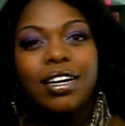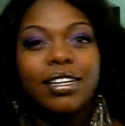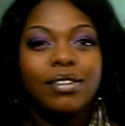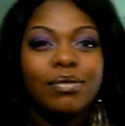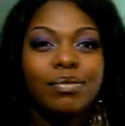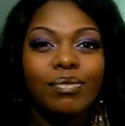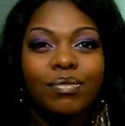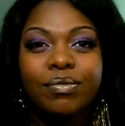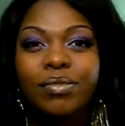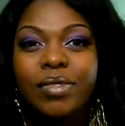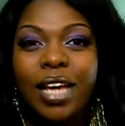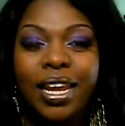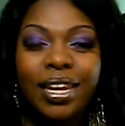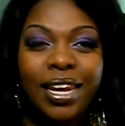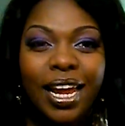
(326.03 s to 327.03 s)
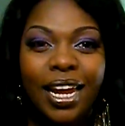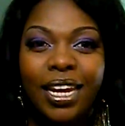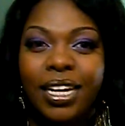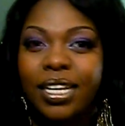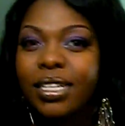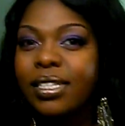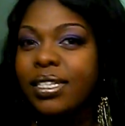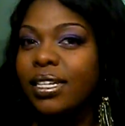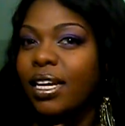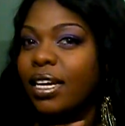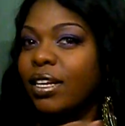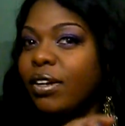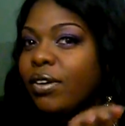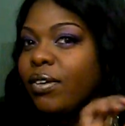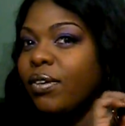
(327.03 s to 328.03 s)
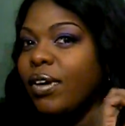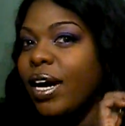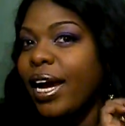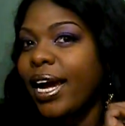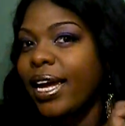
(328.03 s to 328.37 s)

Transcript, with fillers: um, at night, you know,